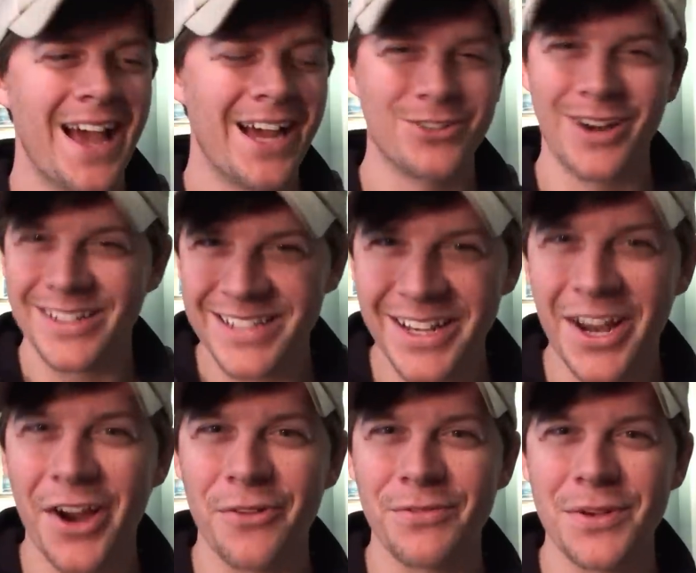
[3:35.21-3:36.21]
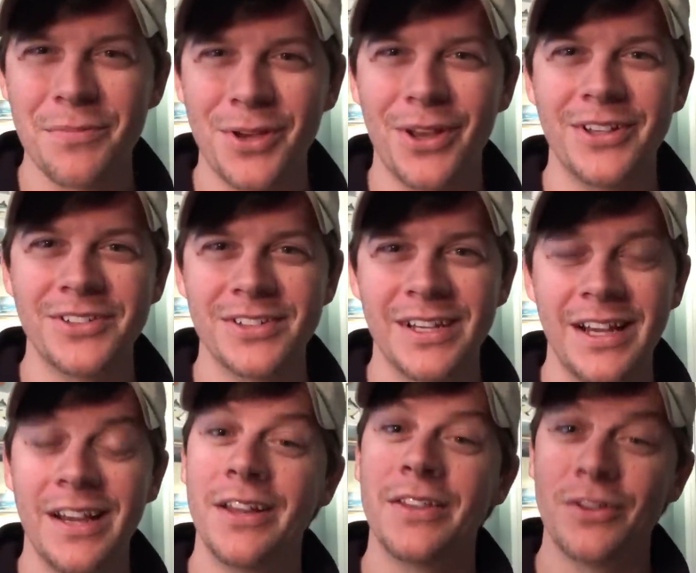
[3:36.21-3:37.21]
I try to take care of them because
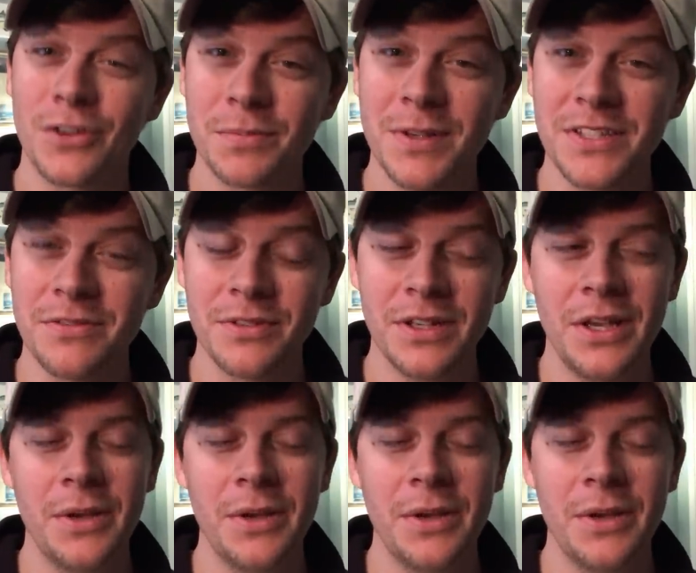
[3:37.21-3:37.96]
they're expensive.